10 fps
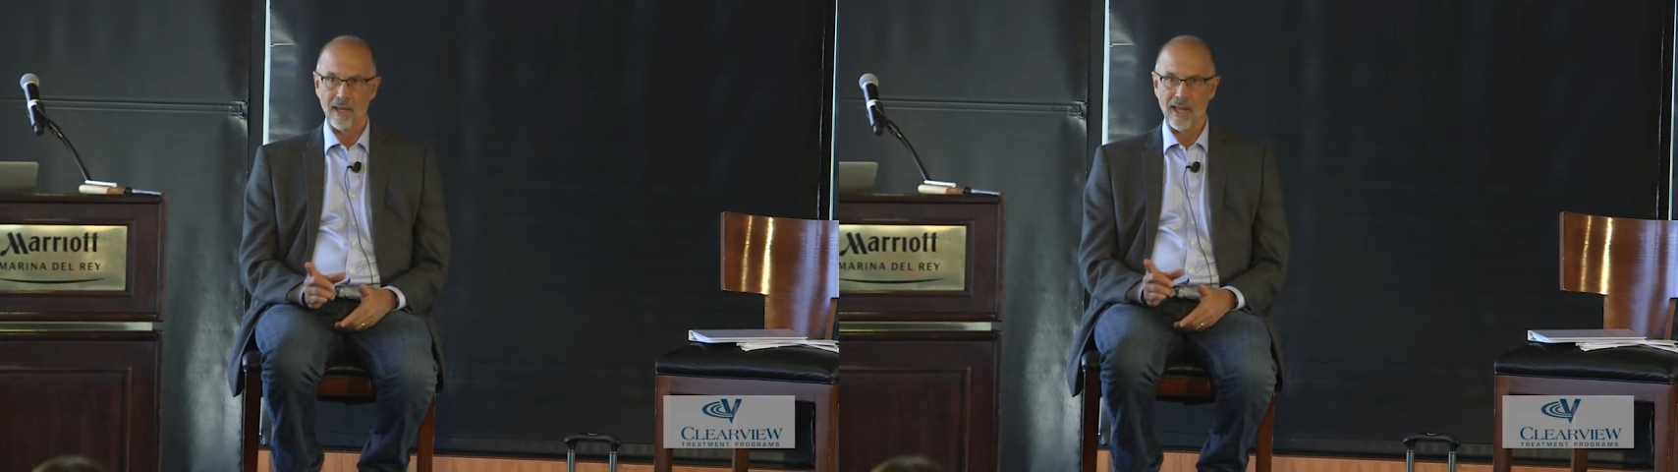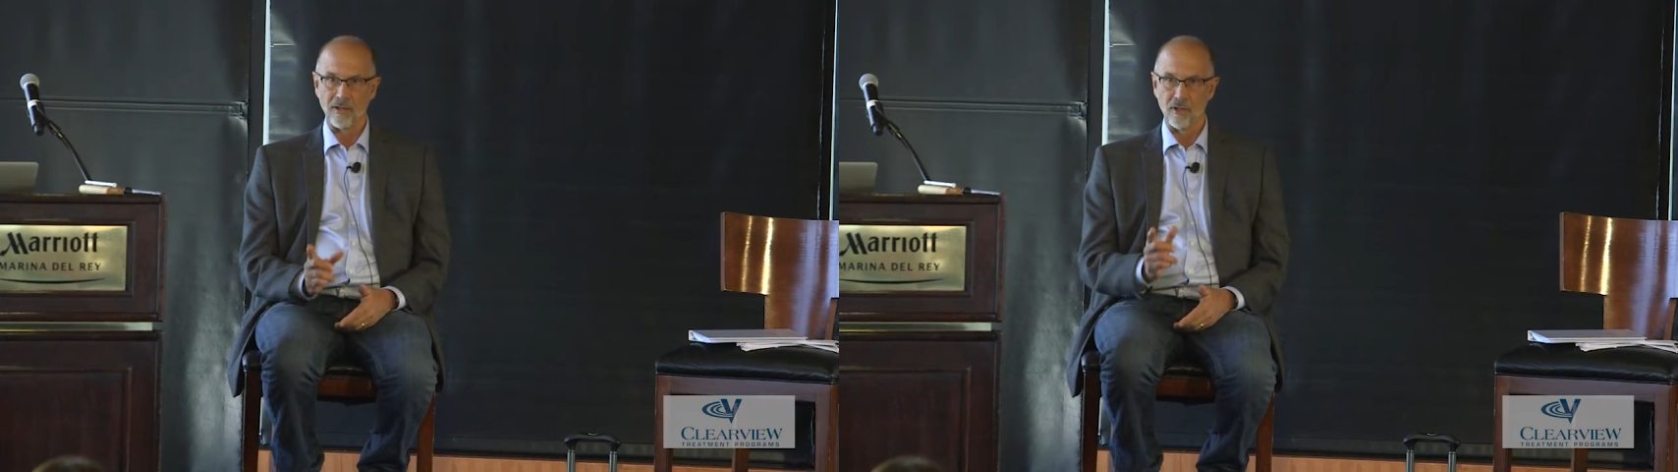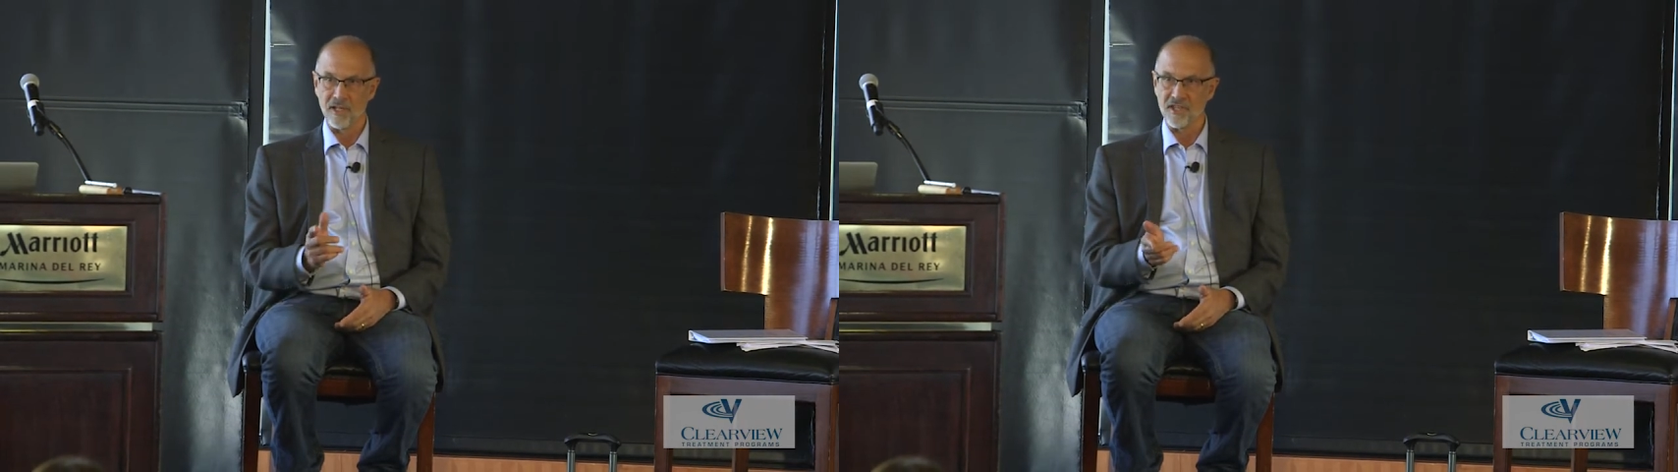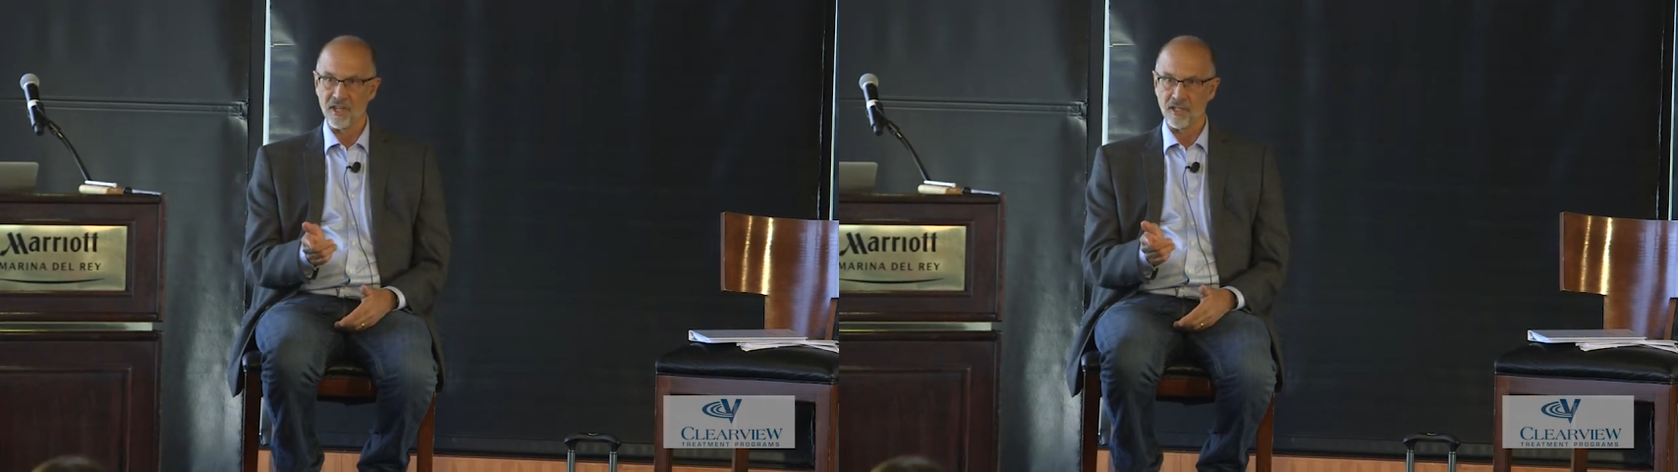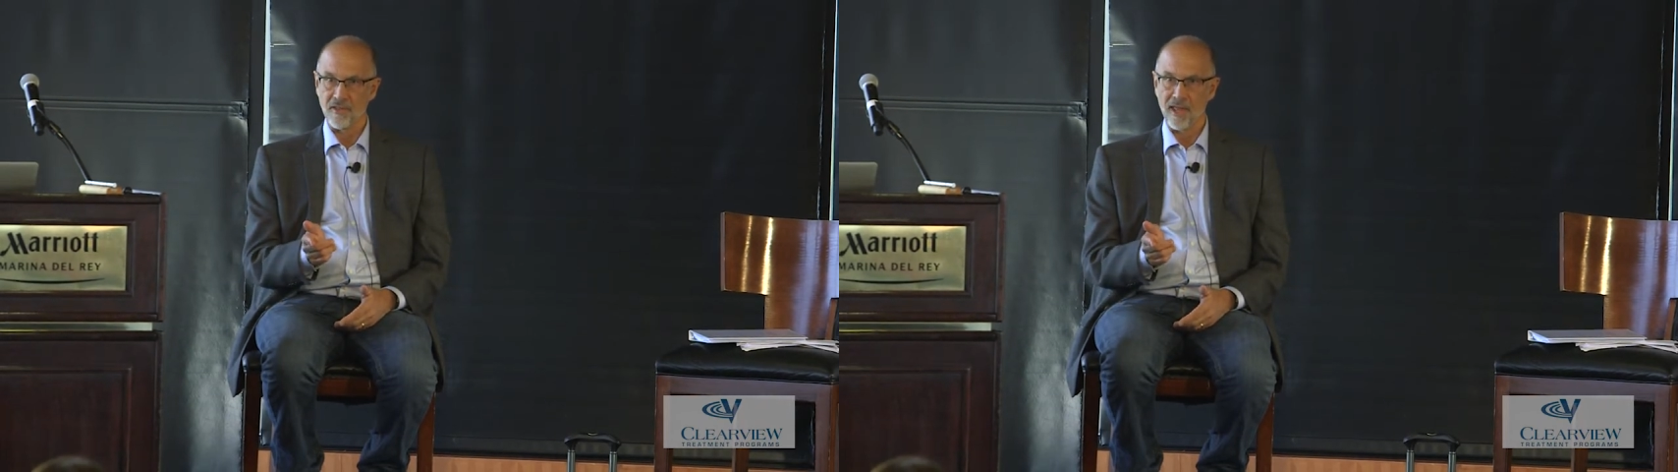and you're
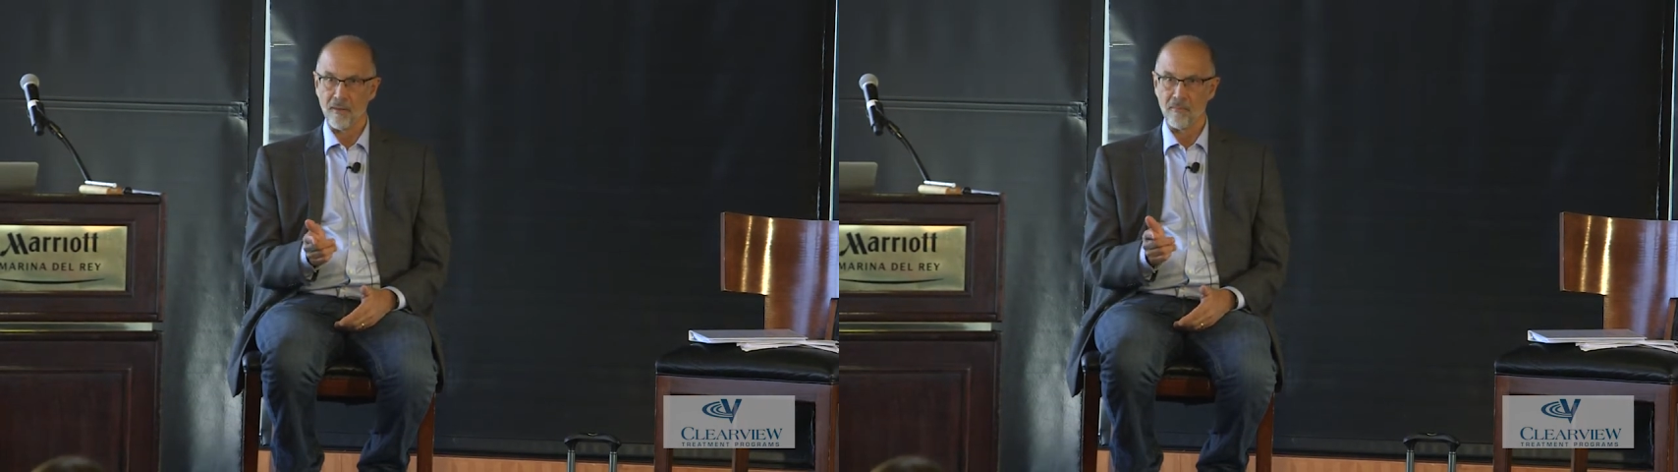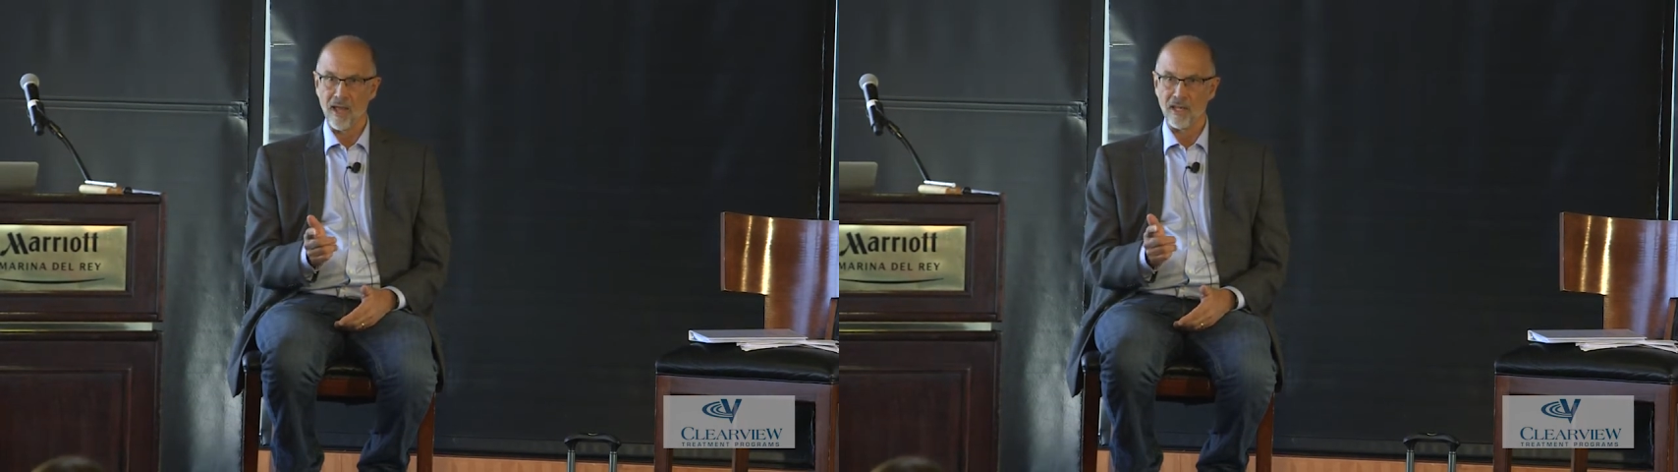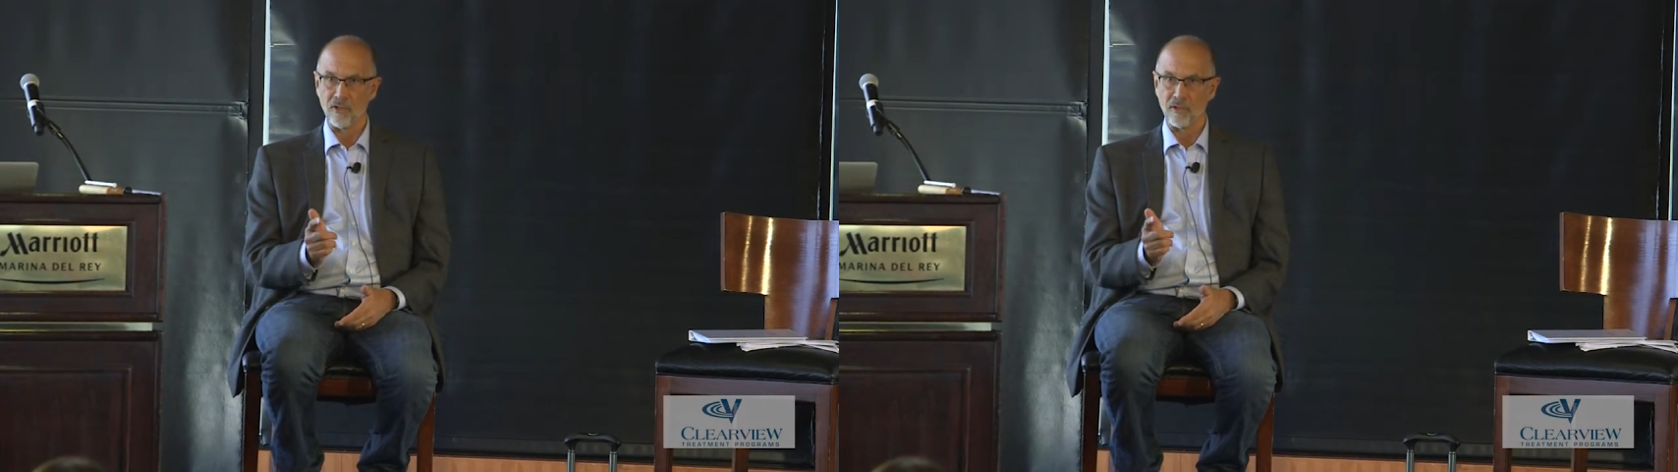listening to them and you